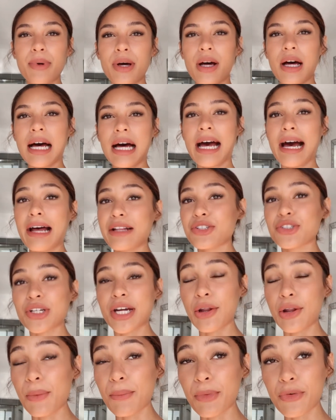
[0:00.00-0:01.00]
but I hadn't
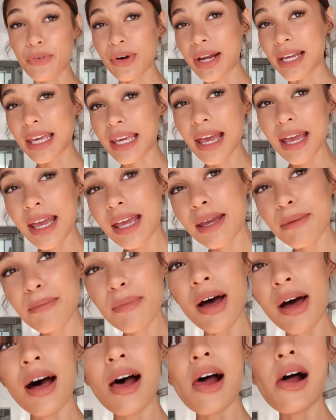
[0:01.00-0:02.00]
tried it on before I
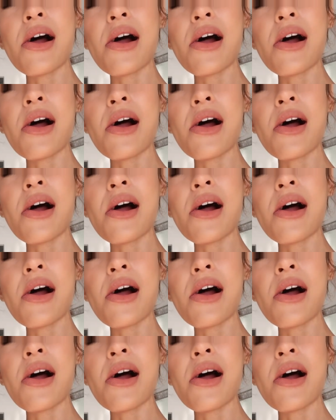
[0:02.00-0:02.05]
came,